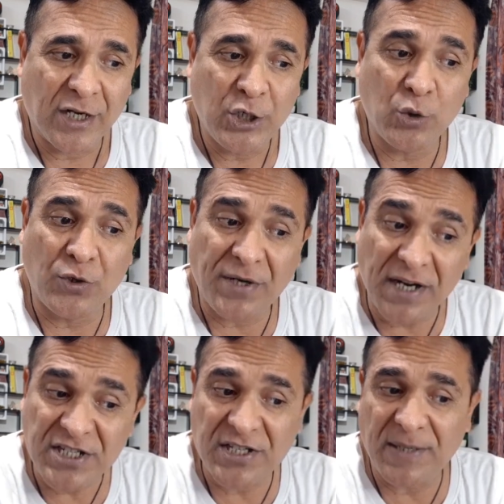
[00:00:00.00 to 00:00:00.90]
you
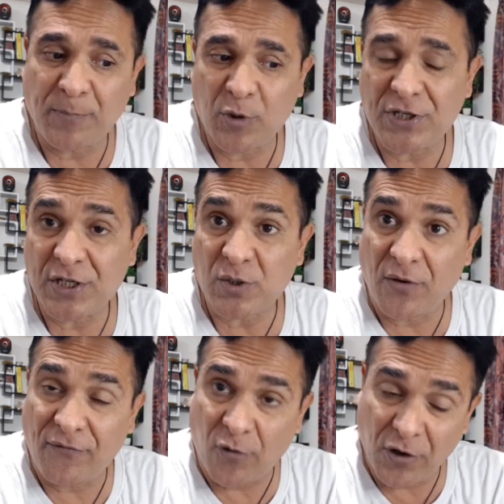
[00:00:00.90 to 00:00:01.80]
trust the process
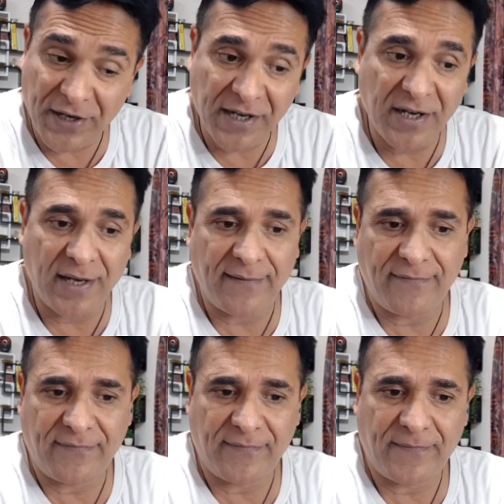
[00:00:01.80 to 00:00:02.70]
of falling in
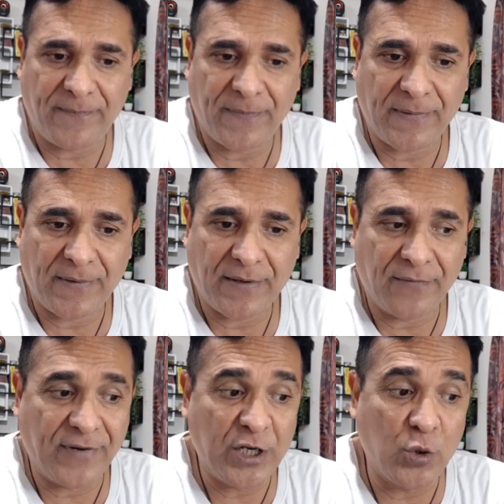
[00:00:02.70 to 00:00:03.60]
love
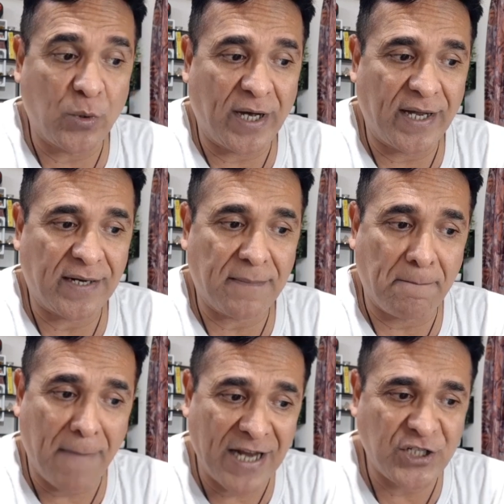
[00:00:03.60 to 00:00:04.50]
when you are
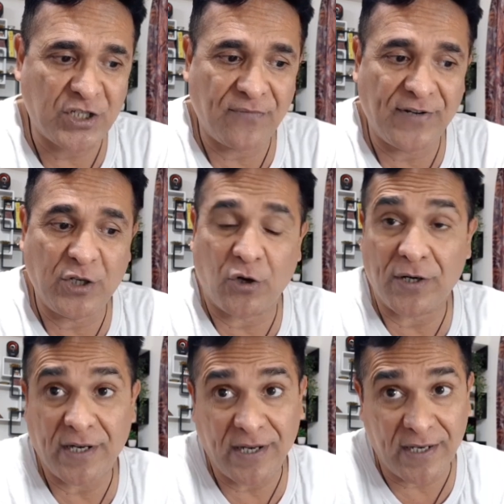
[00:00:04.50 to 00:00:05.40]
matched with
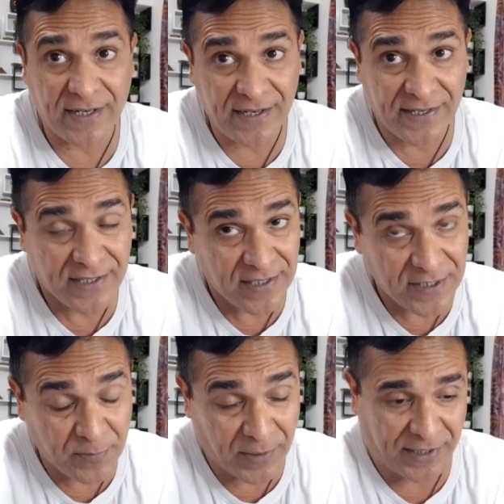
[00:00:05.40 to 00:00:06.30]
your kindred
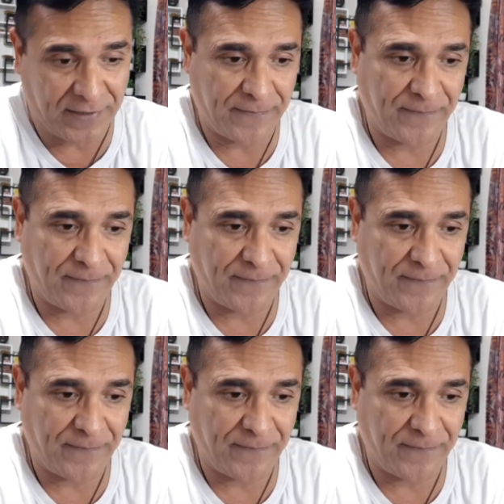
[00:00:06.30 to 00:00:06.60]
spirit.